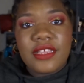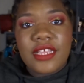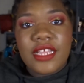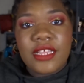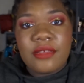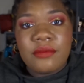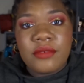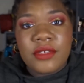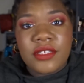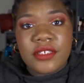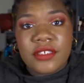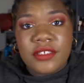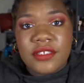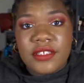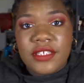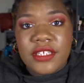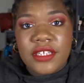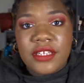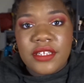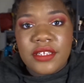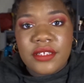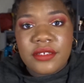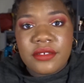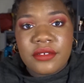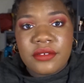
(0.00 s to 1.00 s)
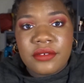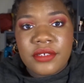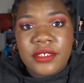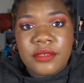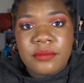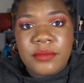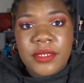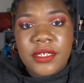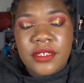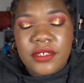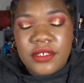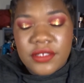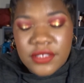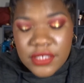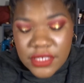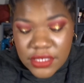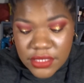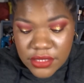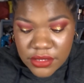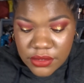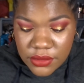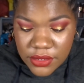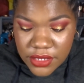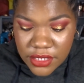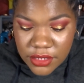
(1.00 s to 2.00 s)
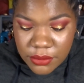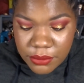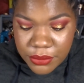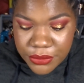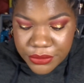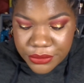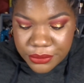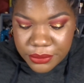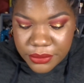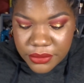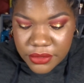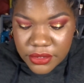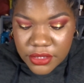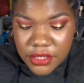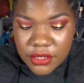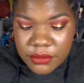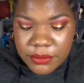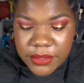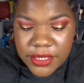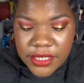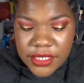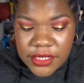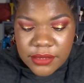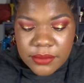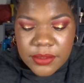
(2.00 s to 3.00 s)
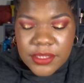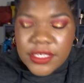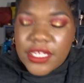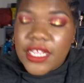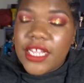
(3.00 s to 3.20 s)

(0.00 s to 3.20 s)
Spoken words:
I'm gonna declutter it because it's looking purple on my lips.